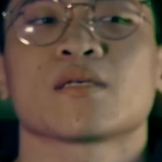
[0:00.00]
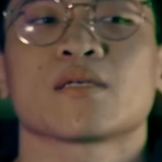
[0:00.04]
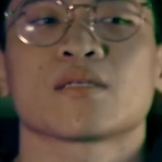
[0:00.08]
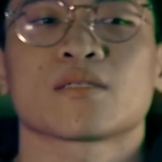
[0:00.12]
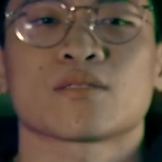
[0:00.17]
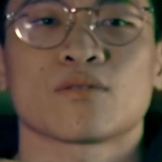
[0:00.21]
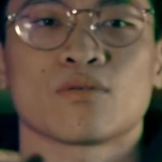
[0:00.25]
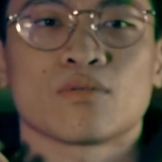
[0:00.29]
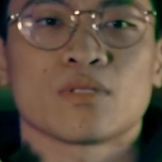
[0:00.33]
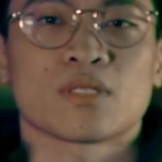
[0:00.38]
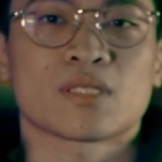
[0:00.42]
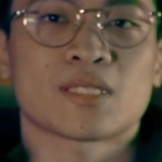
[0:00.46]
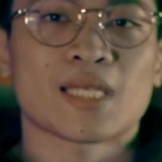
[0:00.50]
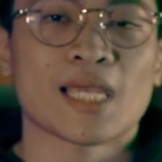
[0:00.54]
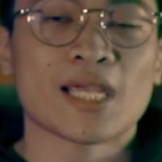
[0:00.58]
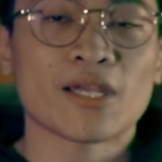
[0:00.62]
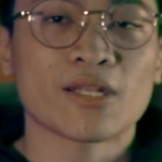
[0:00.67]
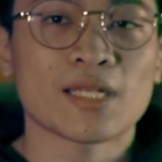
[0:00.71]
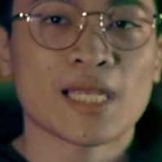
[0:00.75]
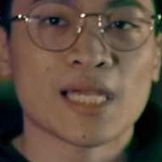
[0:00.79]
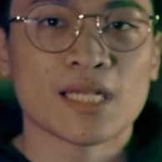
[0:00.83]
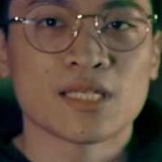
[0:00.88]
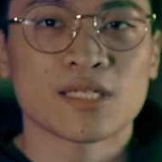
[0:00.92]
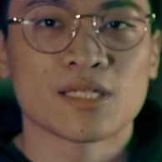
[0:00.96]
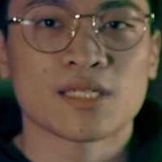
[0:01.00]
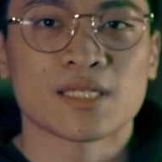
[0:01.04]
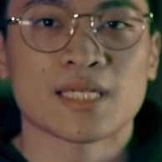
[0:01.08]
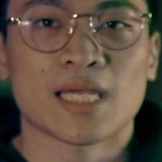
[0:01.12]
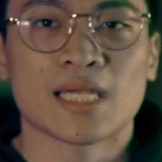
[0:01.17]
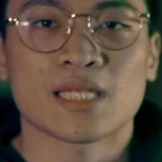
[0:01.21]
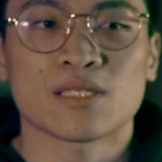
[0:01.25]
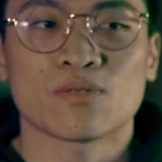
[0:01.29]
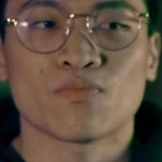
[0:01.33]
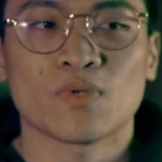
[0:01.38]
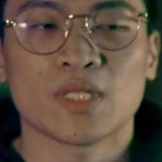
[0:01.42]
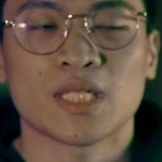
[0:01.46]
So the second
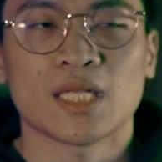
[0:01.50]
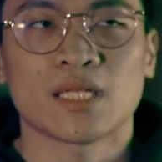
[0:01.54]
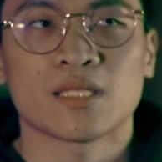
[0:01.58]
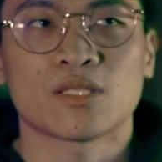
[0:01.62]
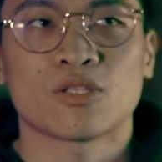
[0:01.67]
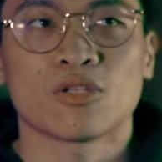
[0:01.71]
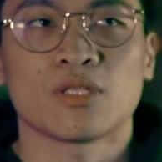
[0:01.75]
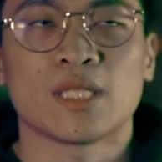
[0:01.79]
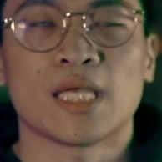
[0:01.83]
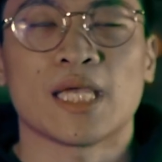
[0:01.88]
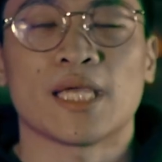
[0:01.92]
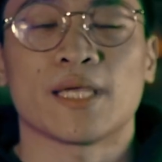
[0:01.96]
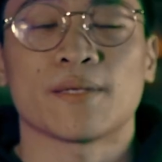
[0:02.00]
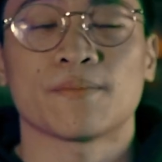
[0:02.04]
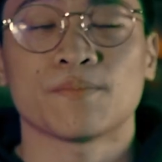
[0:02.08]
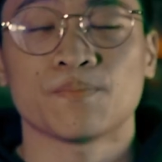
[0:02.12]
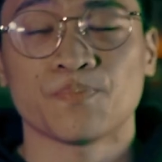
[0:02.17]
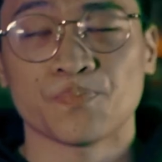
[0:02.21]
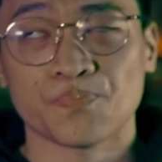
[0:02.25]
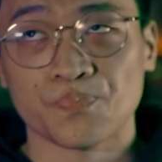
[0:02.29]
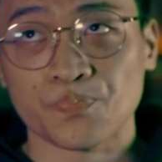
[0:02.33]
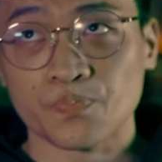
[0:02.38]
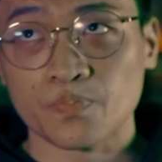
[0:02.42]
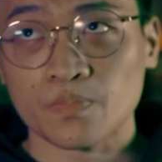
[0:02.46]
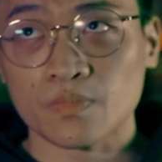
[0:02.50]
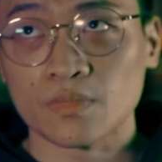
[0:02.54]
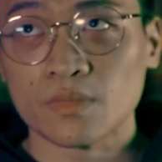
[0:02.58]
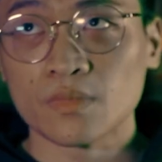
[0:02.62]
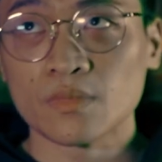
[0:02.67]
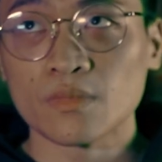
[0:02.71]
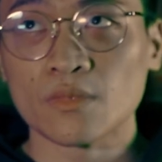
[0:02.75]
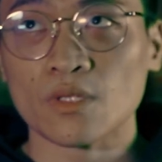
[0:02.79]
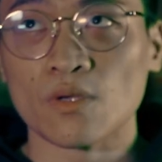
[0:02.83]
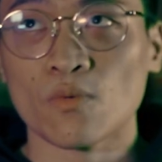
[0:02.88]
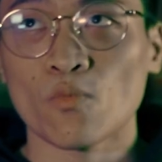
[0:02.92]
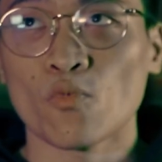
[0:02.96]
exercise we did today
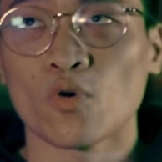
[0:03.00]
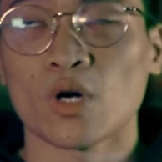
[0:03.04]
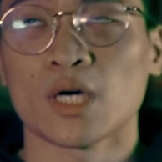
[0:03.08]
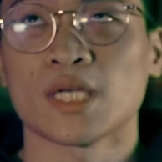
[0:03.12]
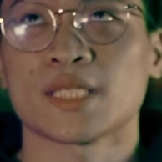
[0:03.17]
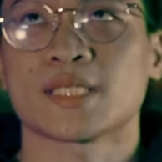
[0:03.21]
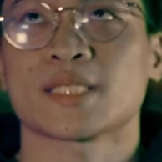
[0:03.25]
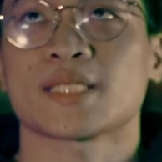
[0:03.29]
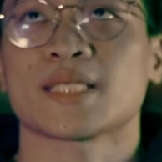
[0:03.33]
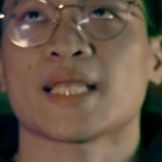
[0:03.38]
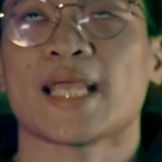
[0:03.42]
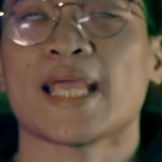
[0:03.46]
was